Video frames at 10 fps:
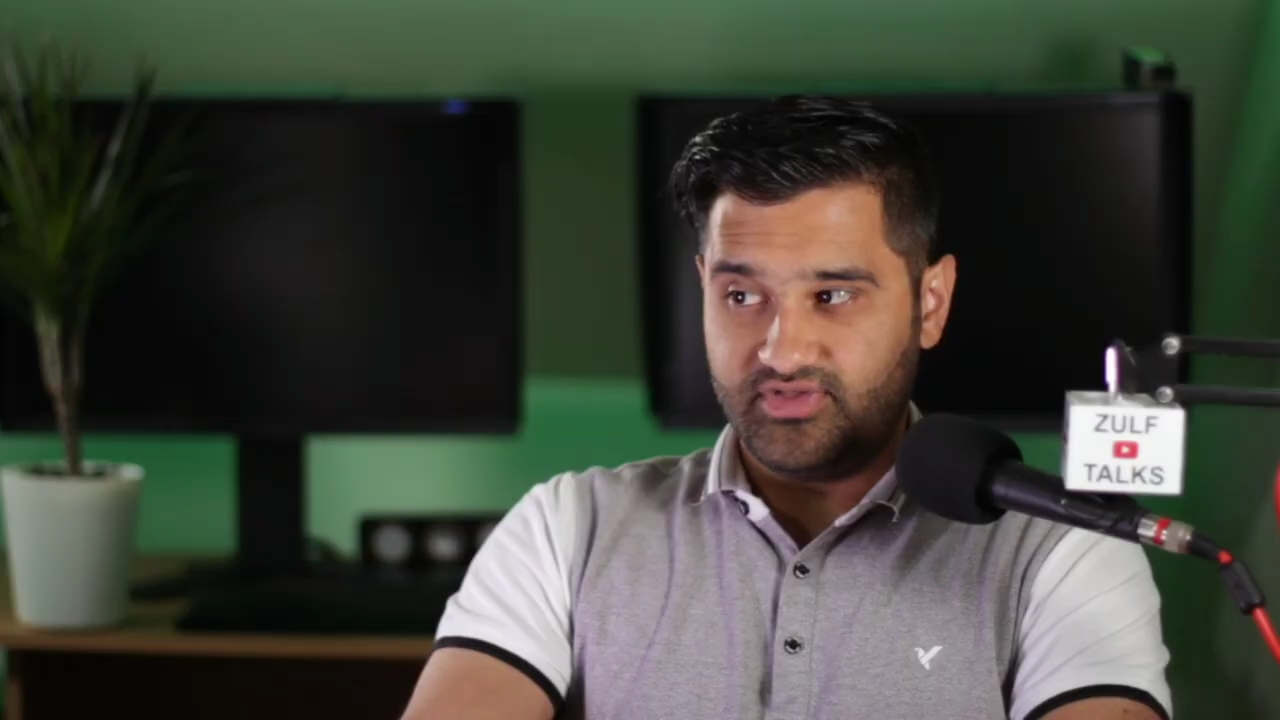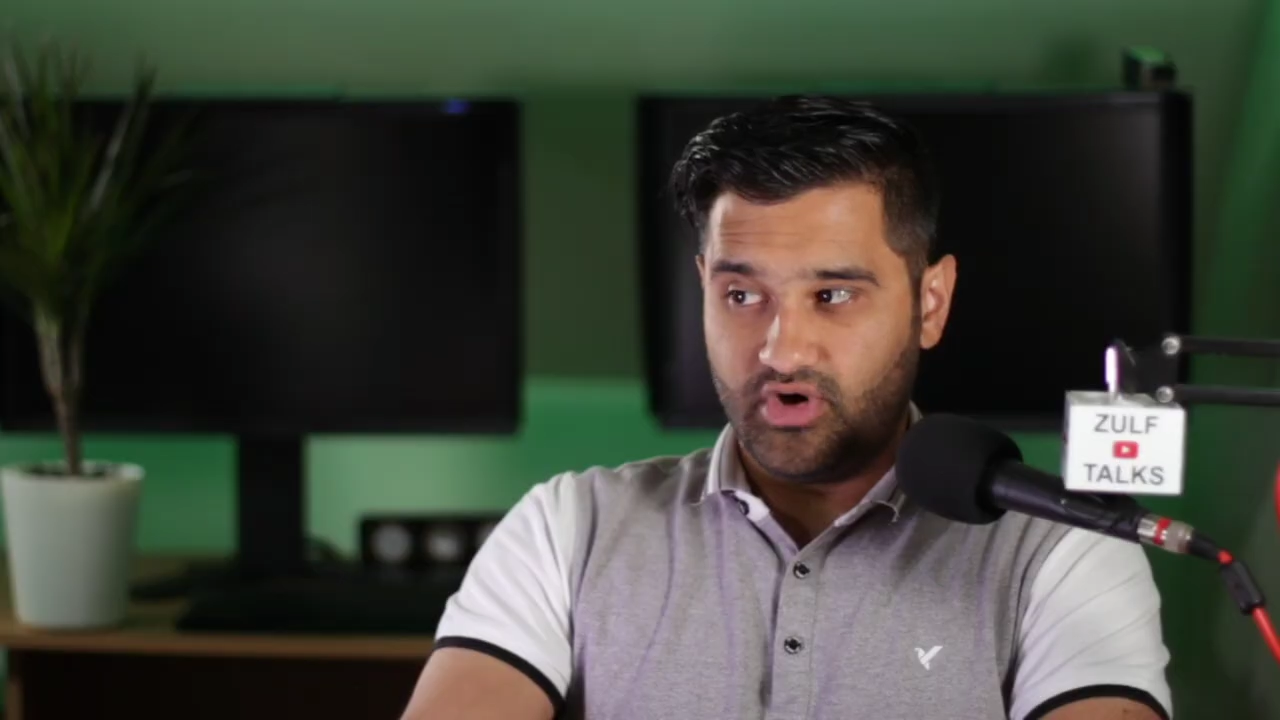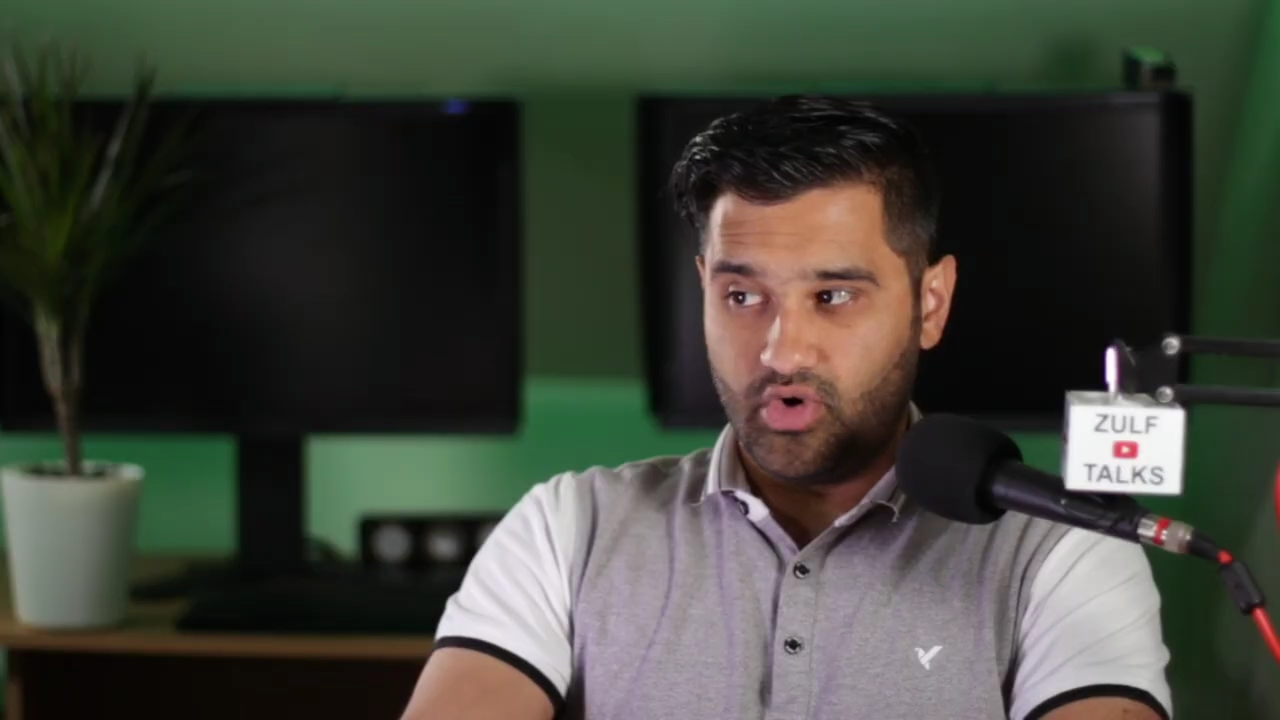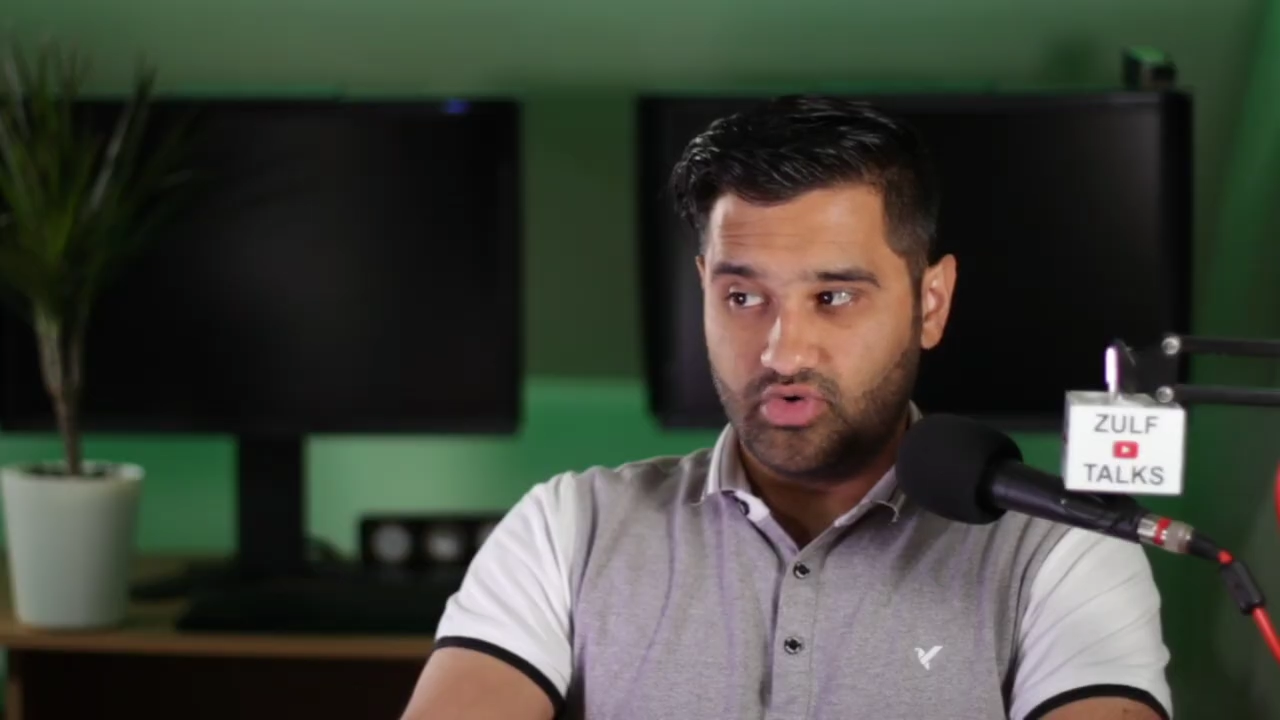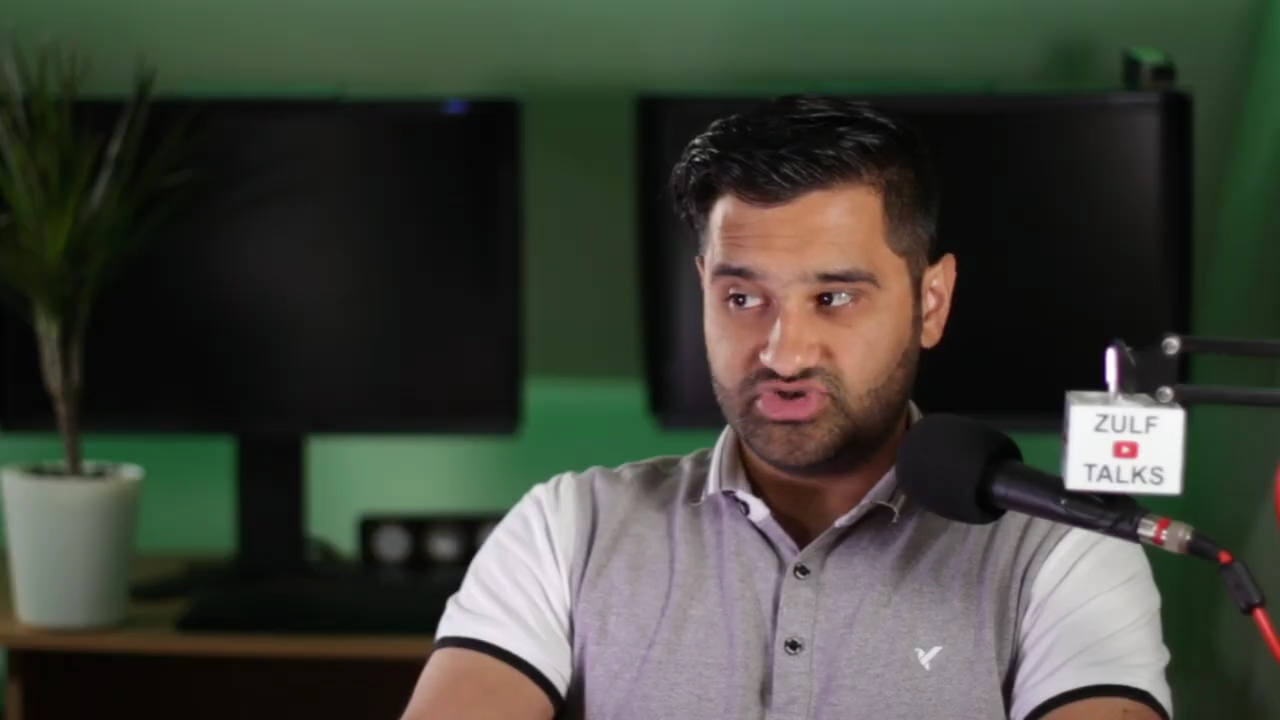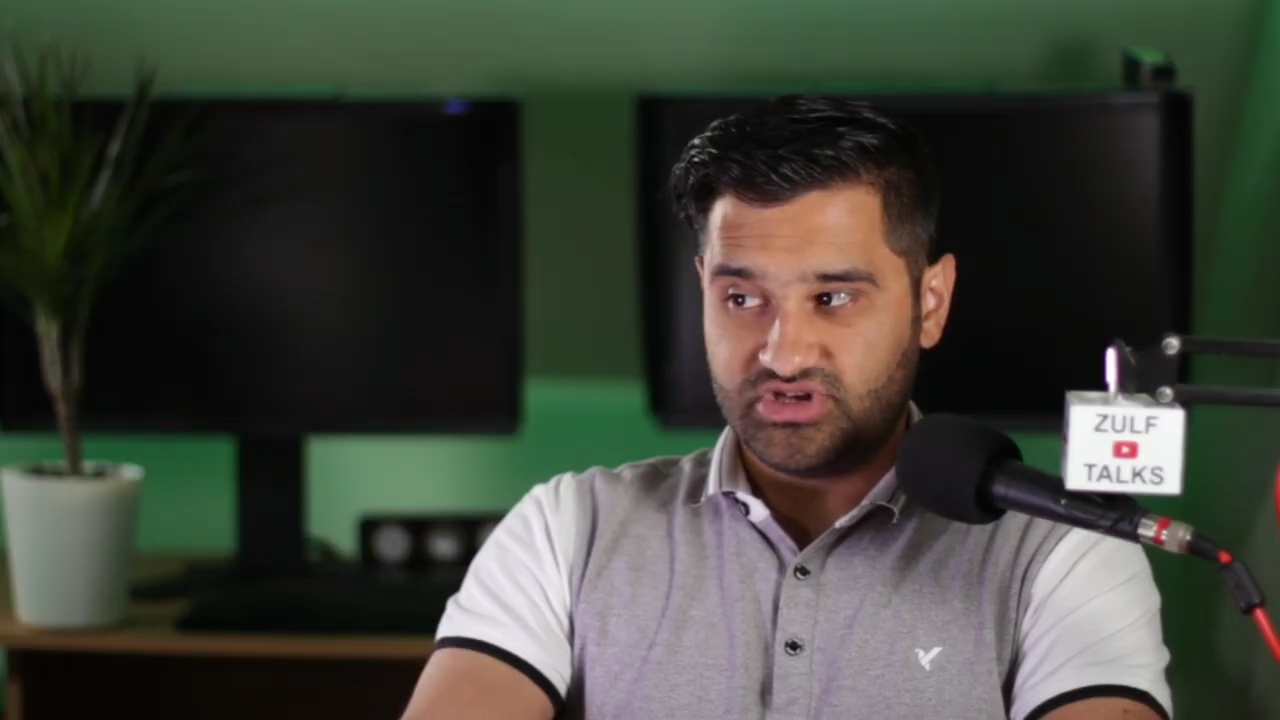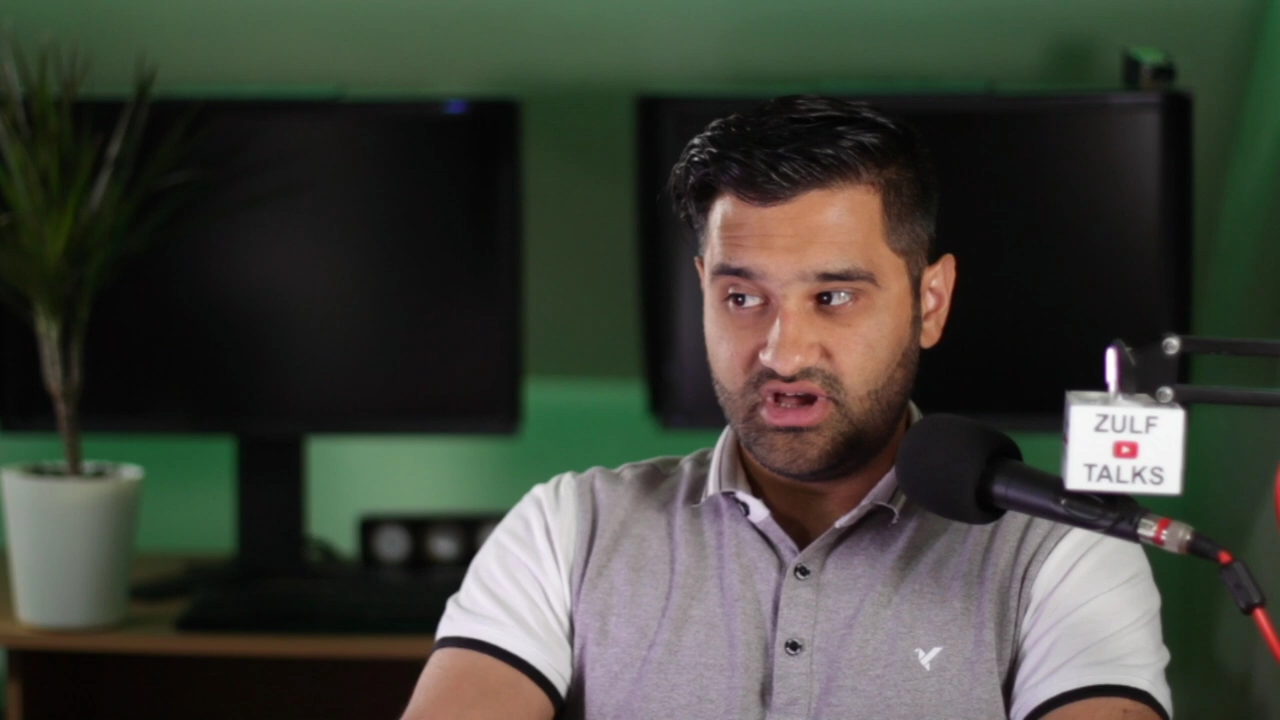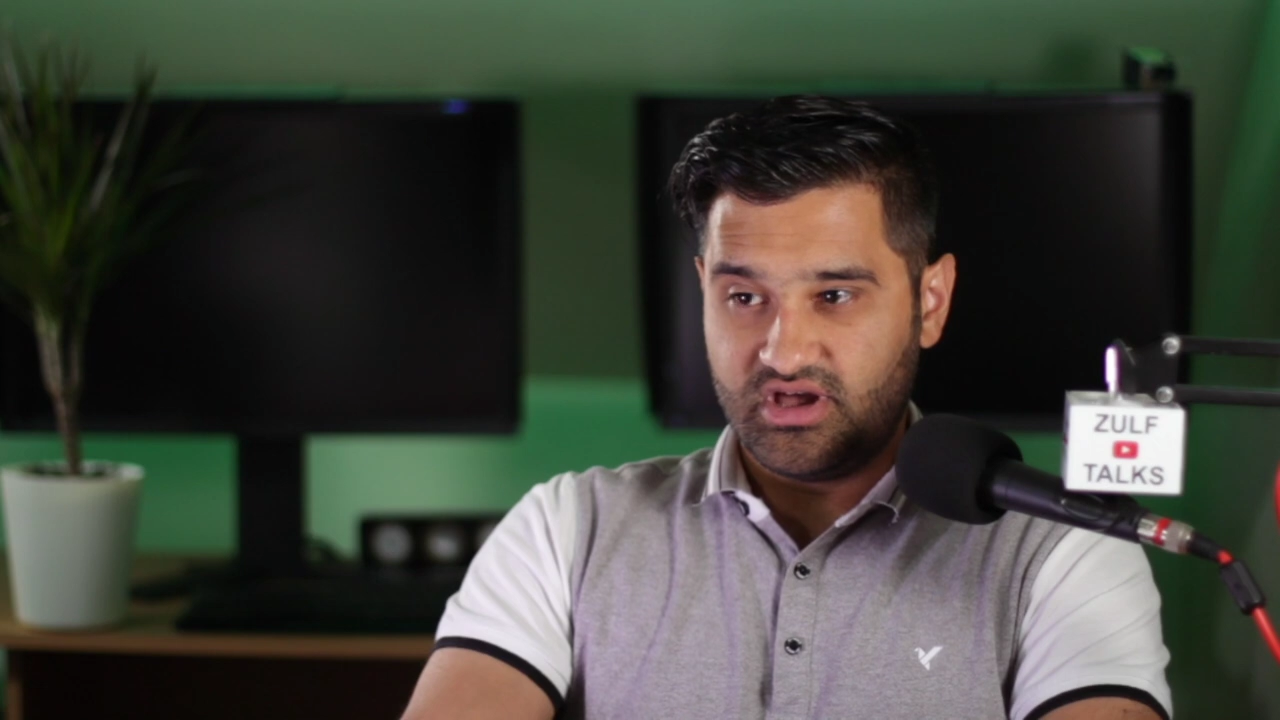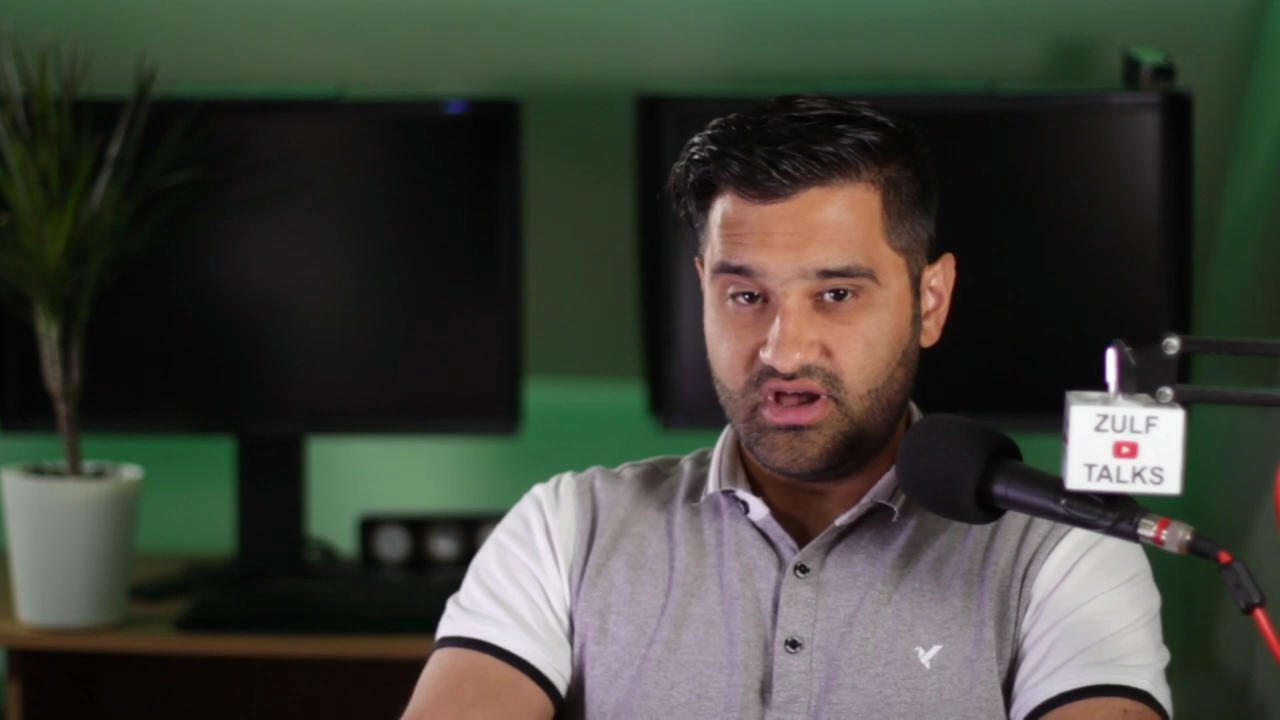those,